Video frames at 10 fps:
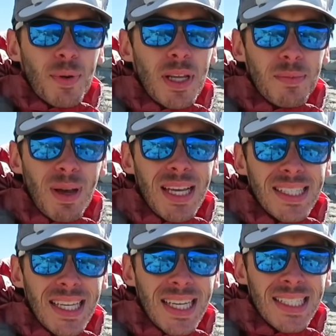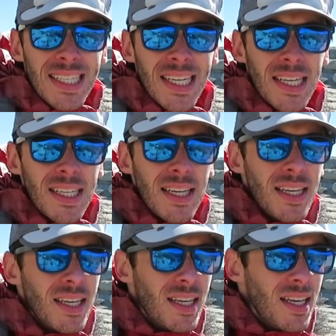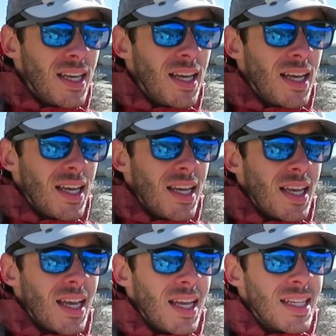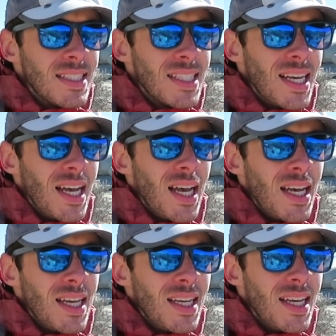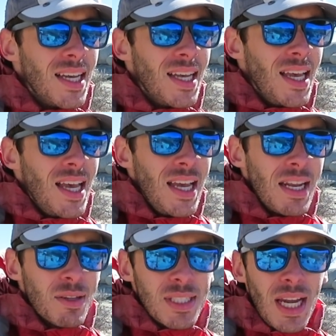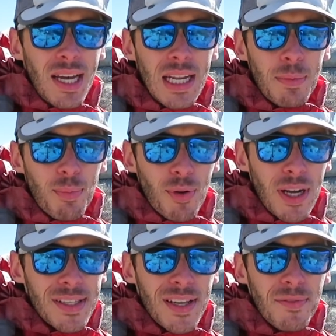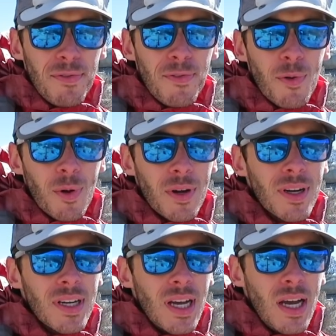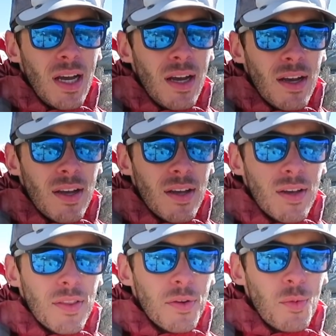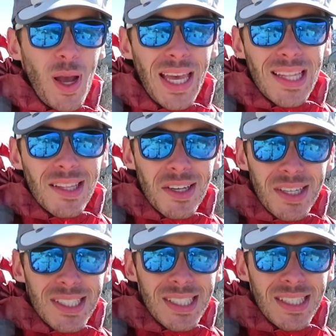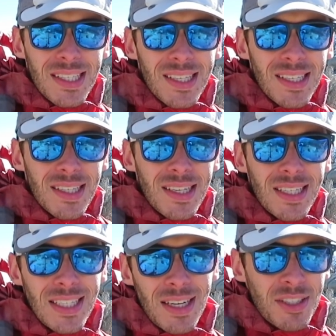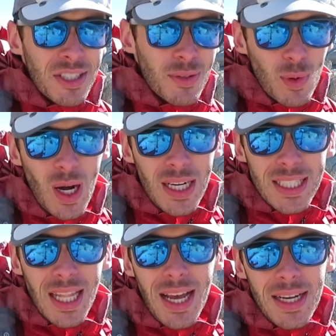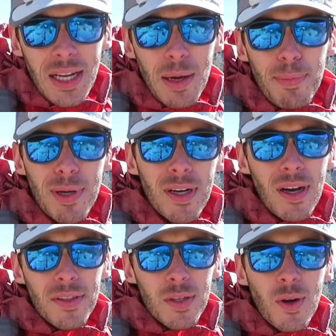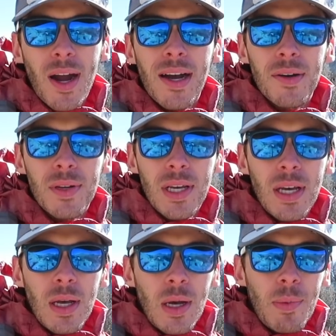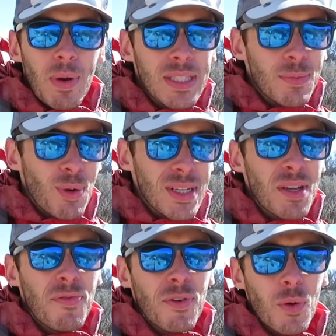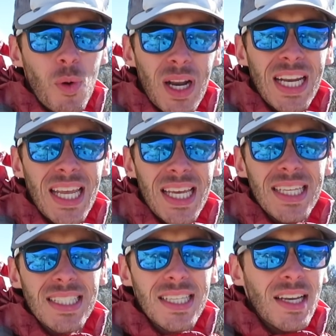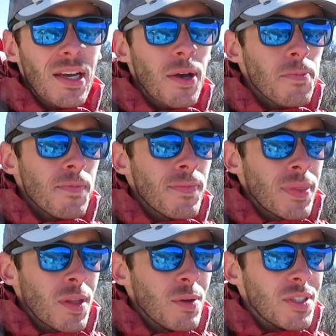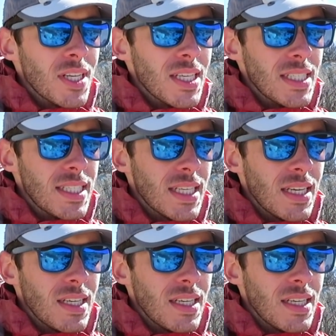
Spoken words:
Pretty amazing, isn't it? And it's it's not impressive for the way it looks, because it's just rocks lined up on the ground, but it's impressive for what it is, which is